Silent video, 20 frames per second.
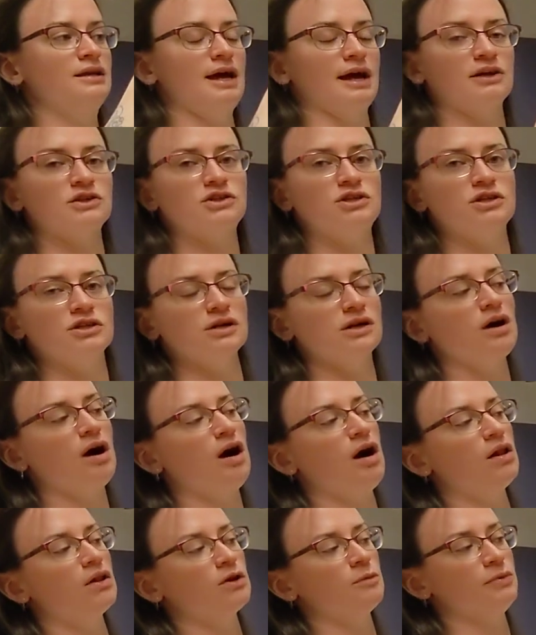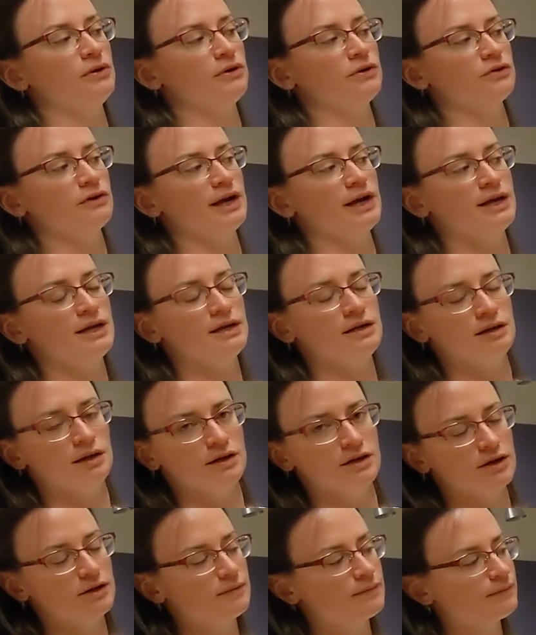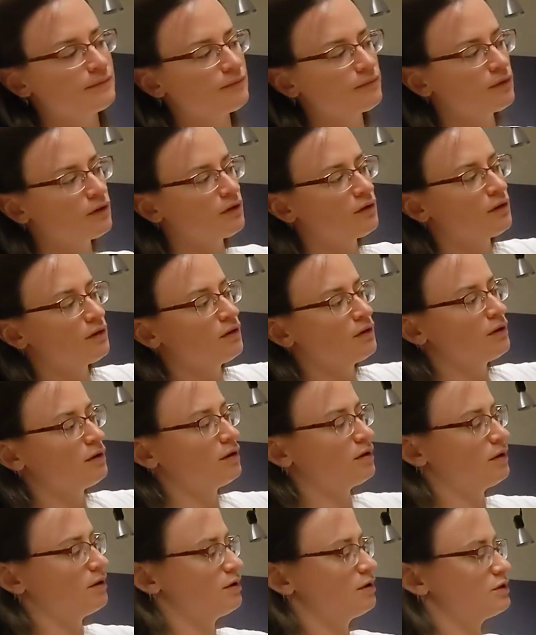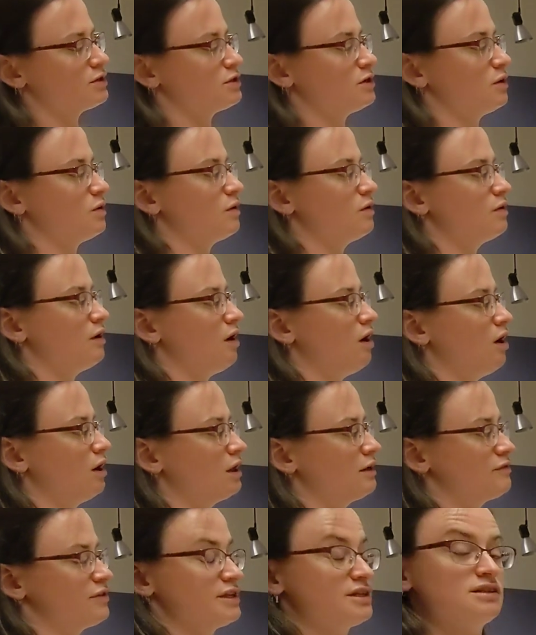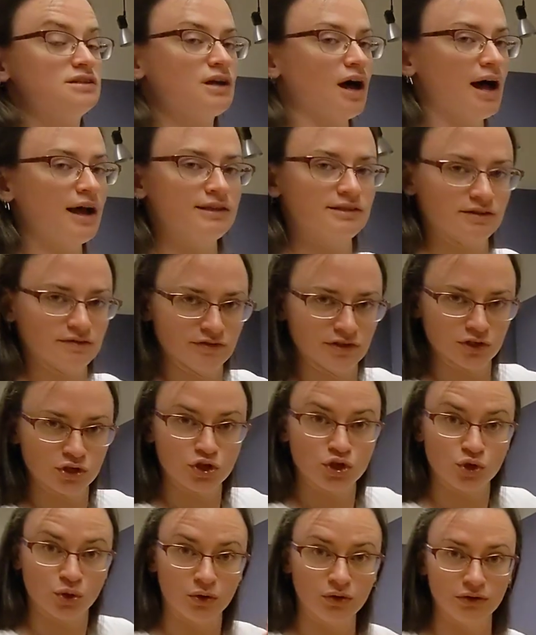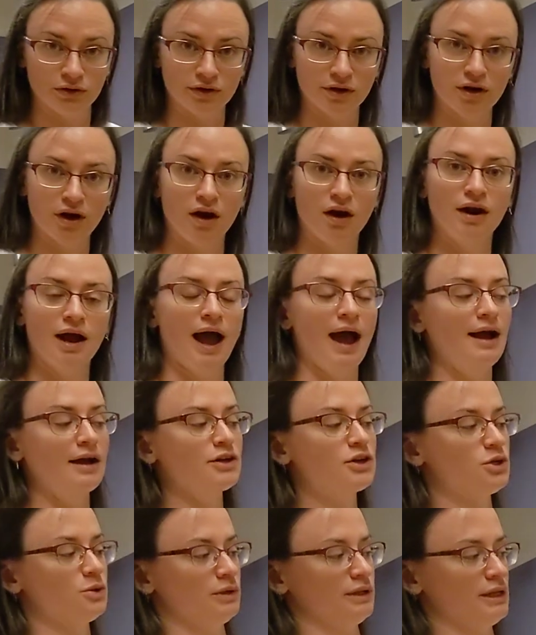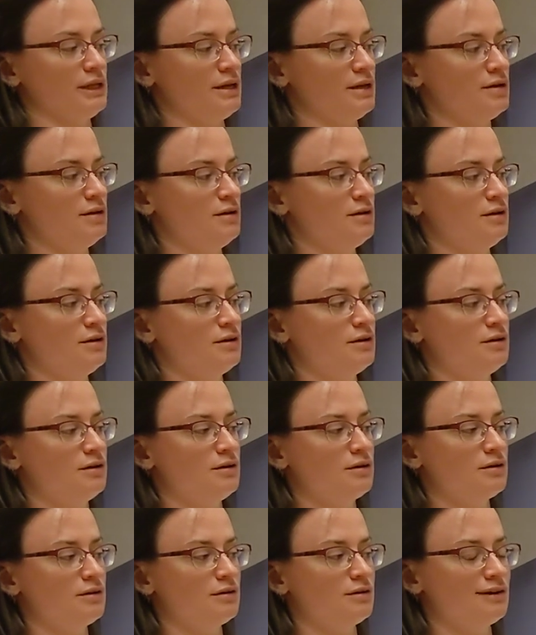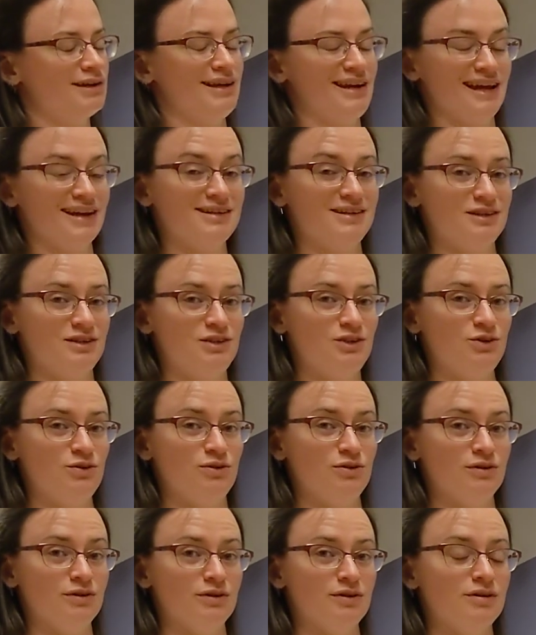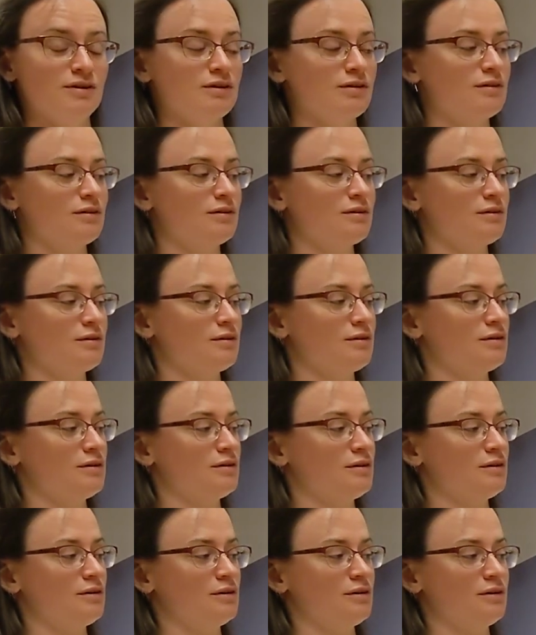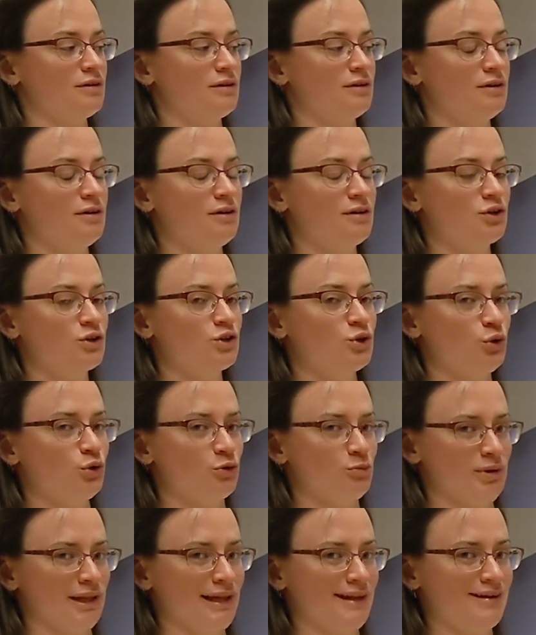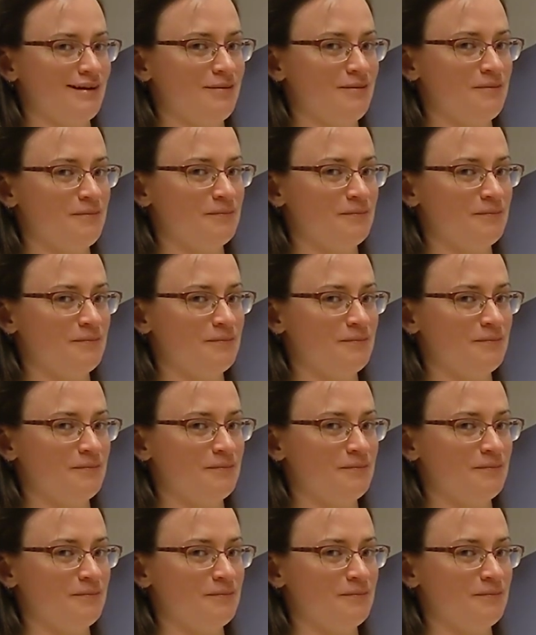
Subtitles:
connects to your collarbone right here. So all of the sides of the shoulder are actually connected to the shoulder blade.